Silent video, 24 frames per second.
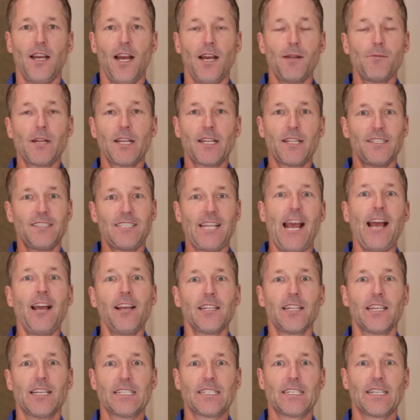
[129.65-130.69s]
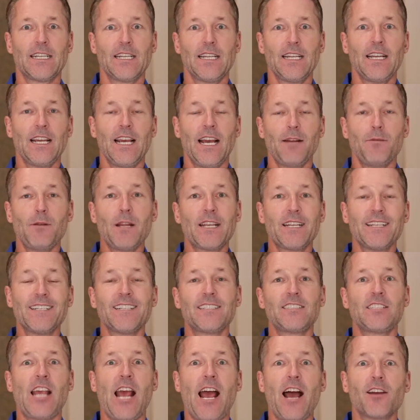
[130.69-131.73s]
I'm like an
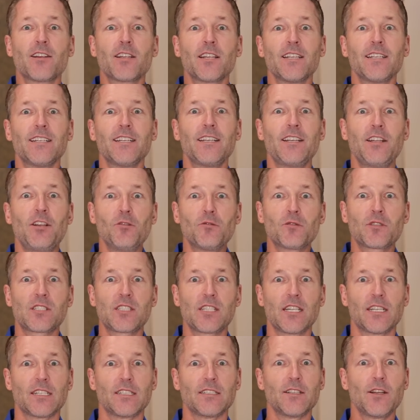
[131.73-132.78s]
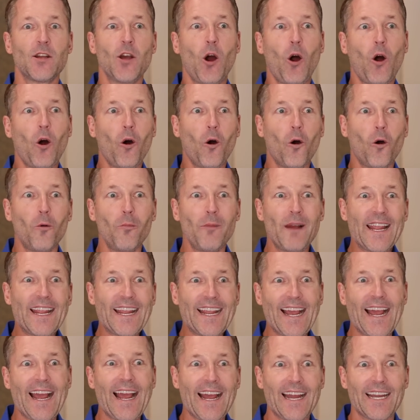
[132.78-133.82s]
Italian in Houston. Oh my
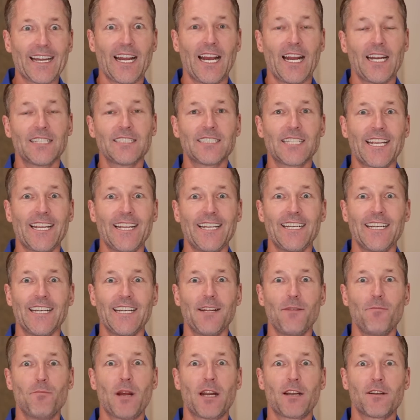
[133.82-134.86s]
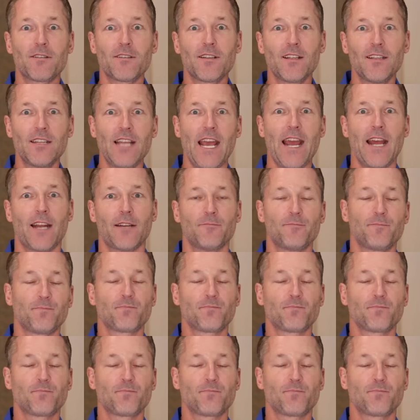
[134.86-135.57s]
God, how does it get any better than that?